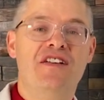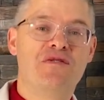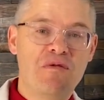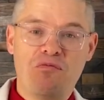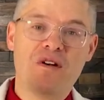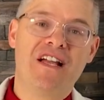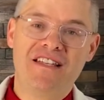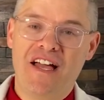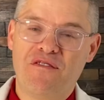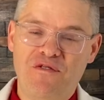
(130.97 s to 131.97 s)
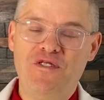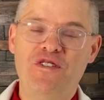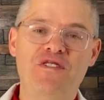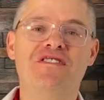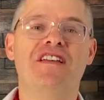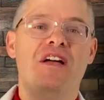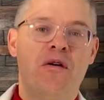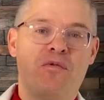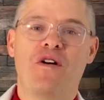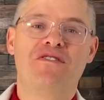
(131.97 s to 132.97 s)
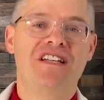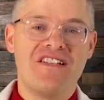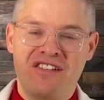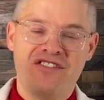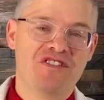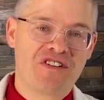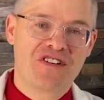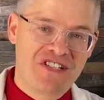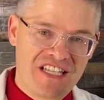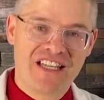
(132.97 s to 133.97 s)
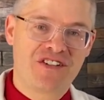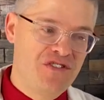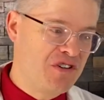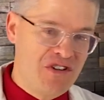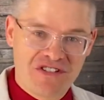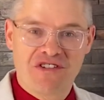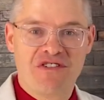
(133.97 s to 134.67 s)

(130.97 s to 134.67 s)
So we break down foods, proteins, and sugars to get glucose.